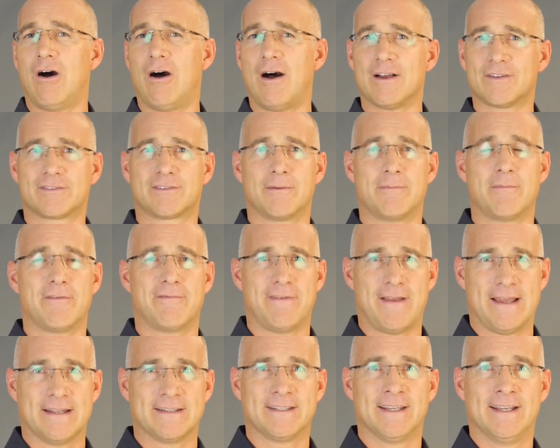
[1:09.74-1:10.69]
awesome
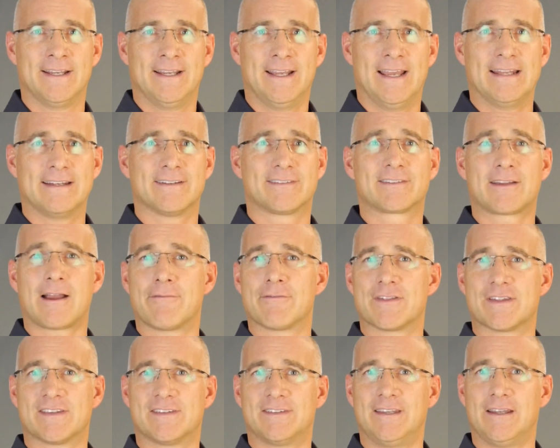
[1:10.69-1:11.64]
event and discover
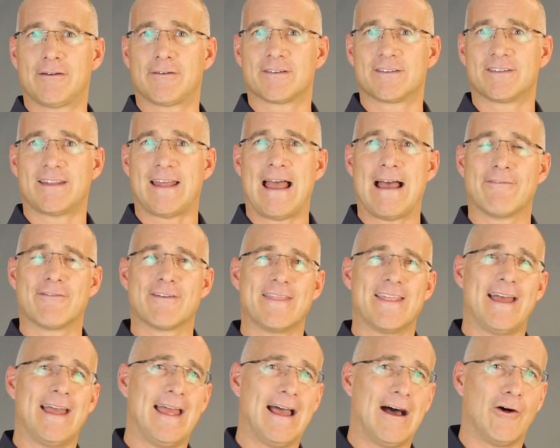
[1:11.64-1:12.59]
the secrets to having
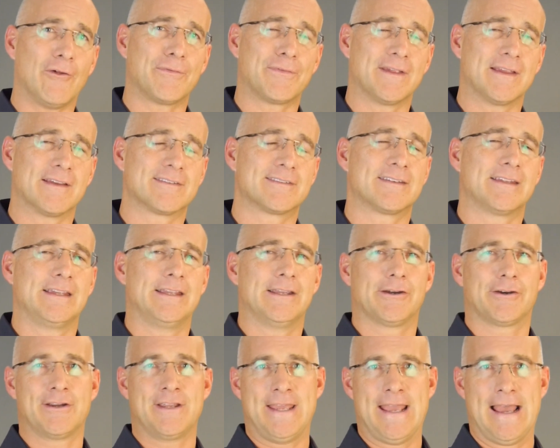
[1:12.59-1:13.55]
the healthiest
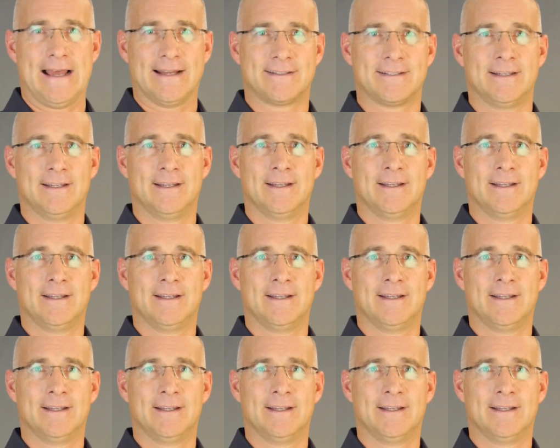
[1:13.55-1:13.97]
year yet.